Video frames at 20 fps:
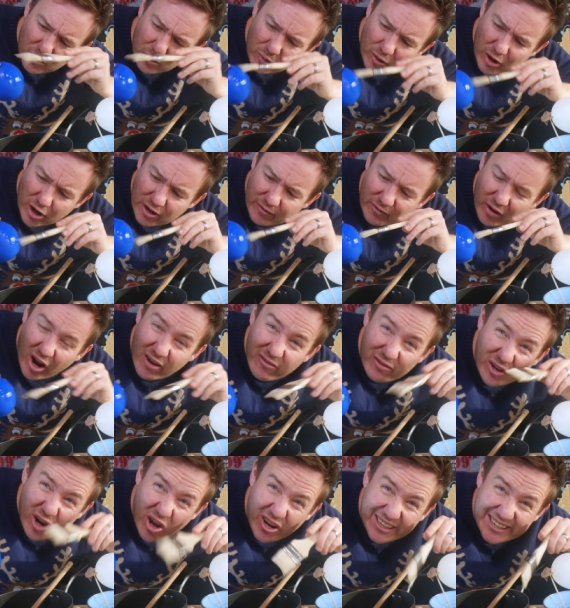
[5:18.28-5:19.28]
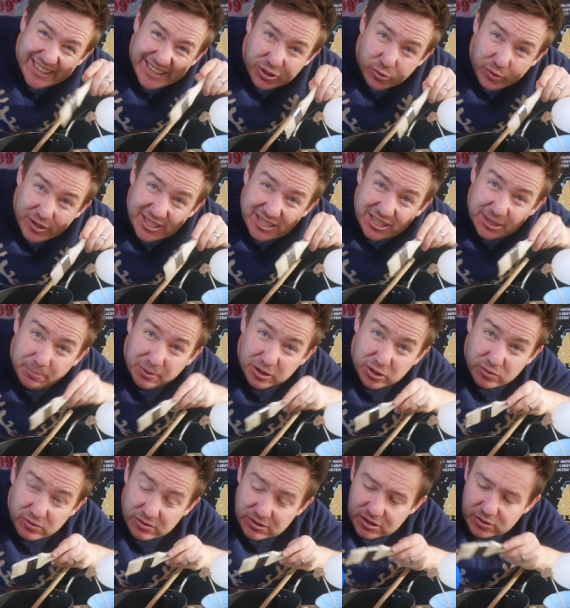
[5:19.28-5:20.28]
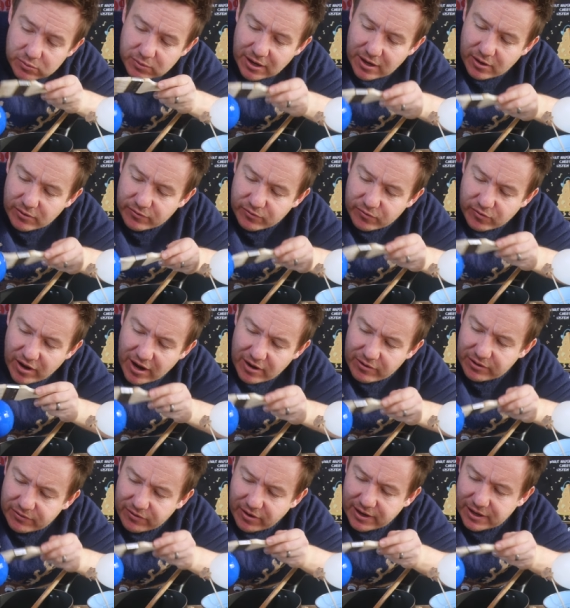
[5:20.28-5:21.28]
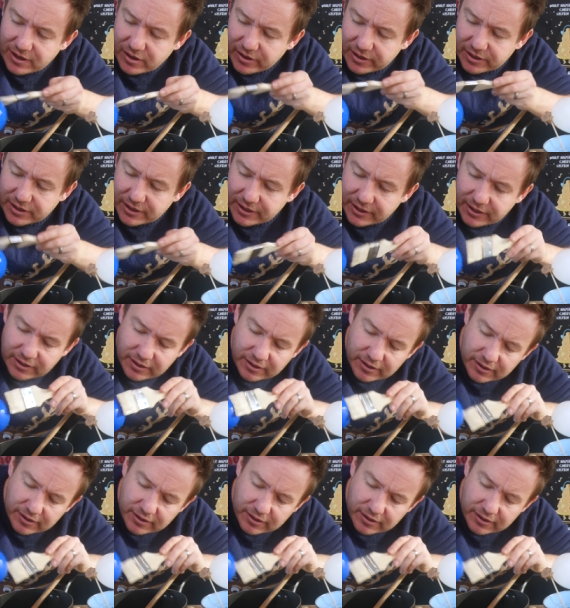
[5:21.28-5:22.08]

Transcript: all over. I've lightly greased the balloons as well, very, very lightly.